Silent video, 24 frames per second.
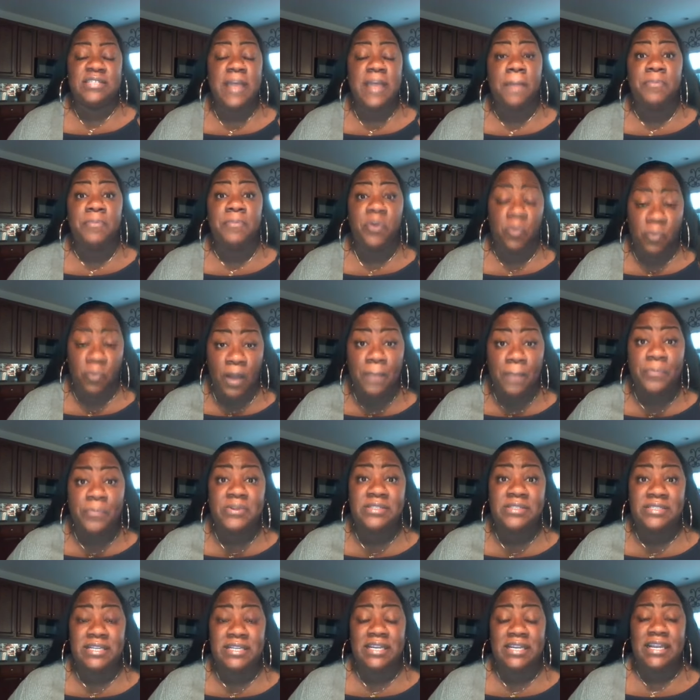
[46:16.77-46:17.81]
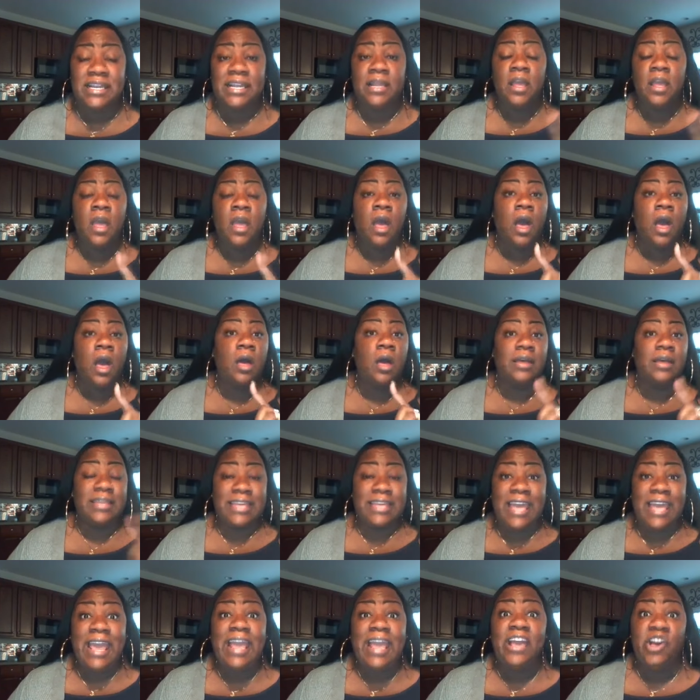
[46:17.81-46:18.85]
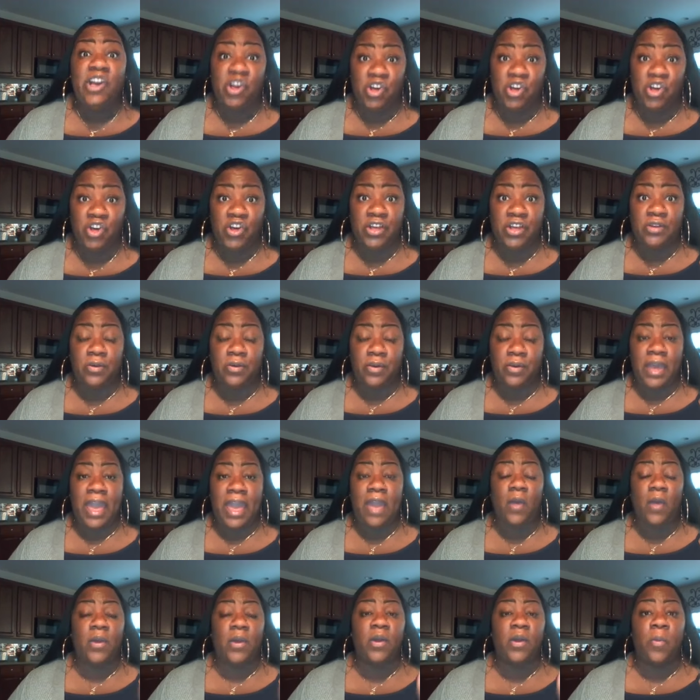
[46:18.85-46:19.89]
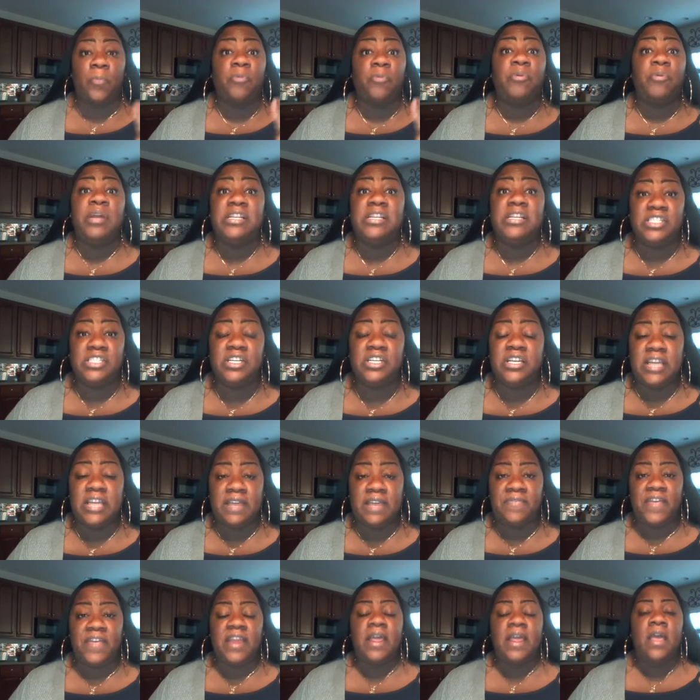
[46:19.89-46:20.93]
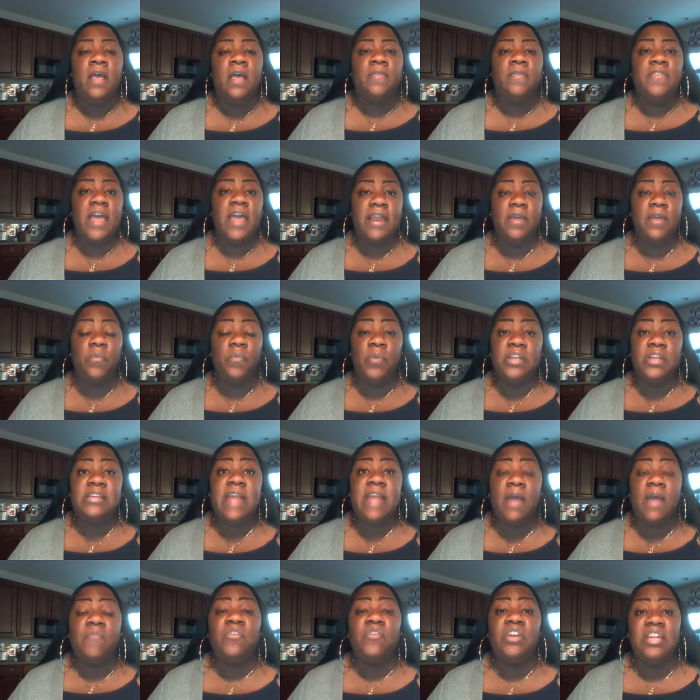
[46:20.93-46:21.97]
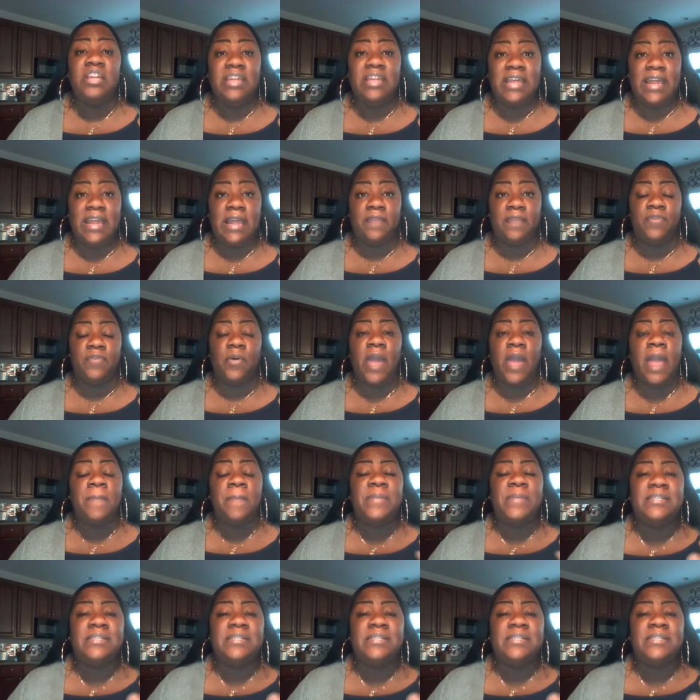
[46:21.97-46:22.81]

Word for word: scepter representing a kinghood, okay, or a priesthood even, that it would never leave, okay?